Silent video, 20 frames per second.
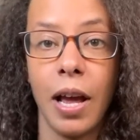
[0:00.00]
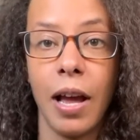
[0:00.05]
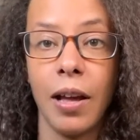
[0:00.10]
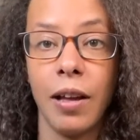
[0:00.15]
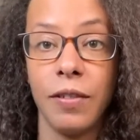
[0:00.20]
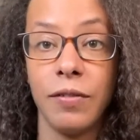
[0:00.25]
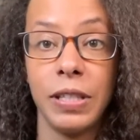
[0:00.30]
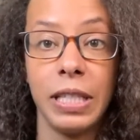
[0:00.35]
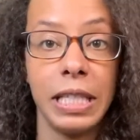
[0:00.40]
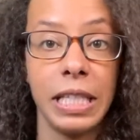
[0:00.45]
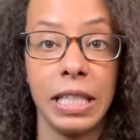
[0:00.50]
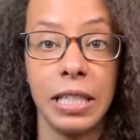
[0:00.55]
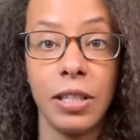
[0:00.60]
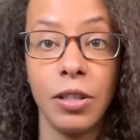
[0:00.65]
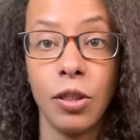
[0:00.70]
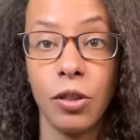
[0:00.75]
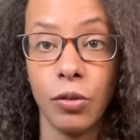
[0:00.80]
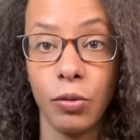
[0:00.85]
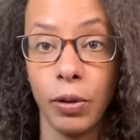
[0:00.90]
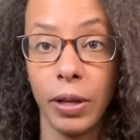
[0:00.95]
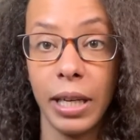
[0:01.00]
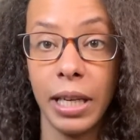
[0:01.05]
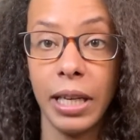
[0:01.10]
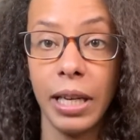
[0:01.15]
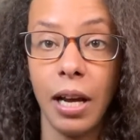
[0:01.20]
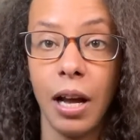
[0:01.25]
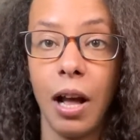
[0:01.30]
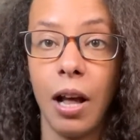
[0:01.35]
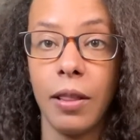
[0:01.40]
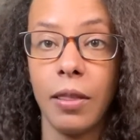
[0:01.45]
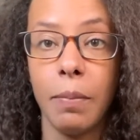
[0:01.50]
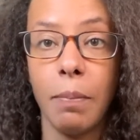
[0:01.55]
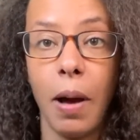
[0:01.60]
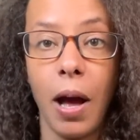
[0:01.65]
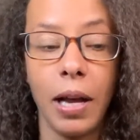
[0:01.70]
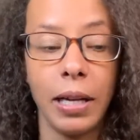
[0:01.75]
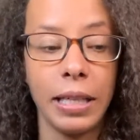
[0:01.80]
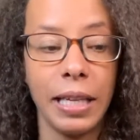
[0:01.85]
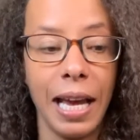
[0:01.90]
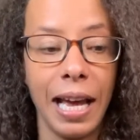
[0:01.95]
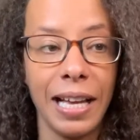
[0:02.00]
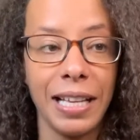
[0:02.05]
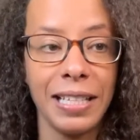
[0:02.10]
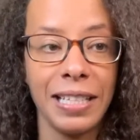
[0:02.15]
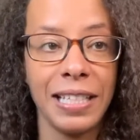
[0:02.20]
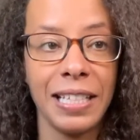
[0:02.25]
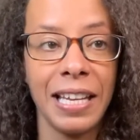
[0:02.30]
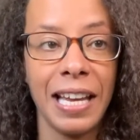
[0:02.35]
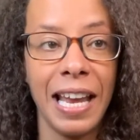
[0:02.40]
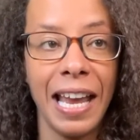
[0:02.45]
of season three on the podcast,